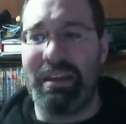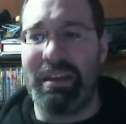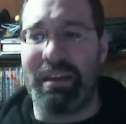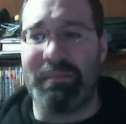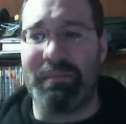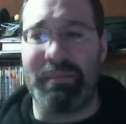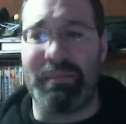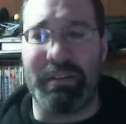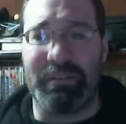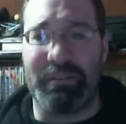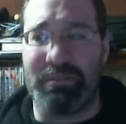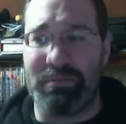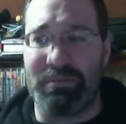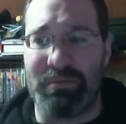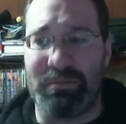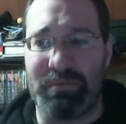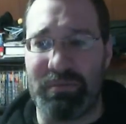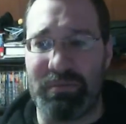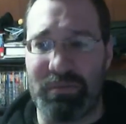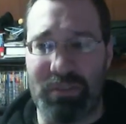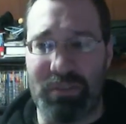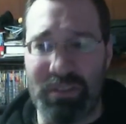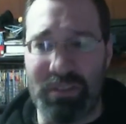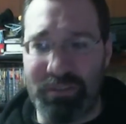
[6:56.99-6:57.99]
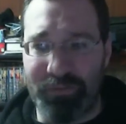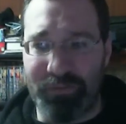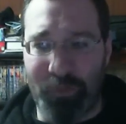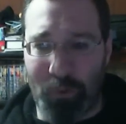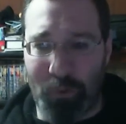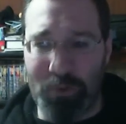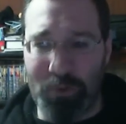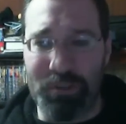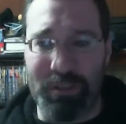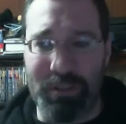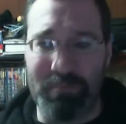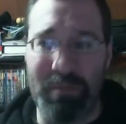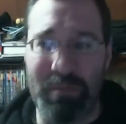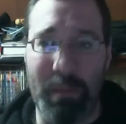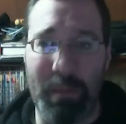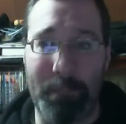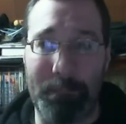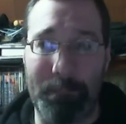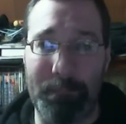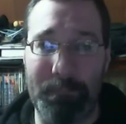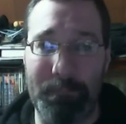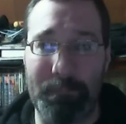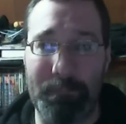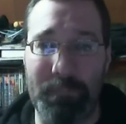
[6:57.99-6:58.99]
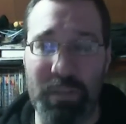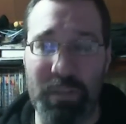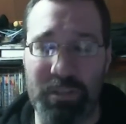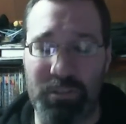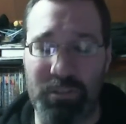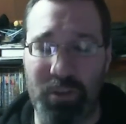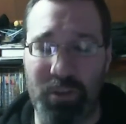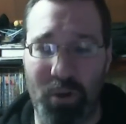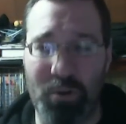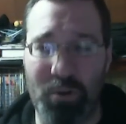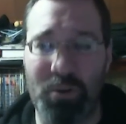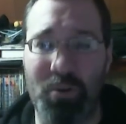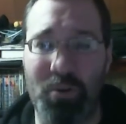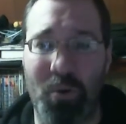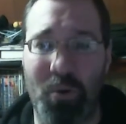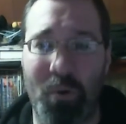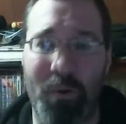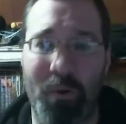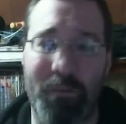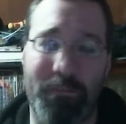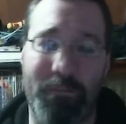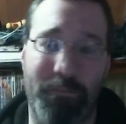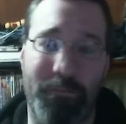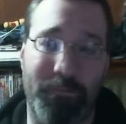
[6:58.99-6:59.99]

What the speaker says: I mean, just force them to just go to court,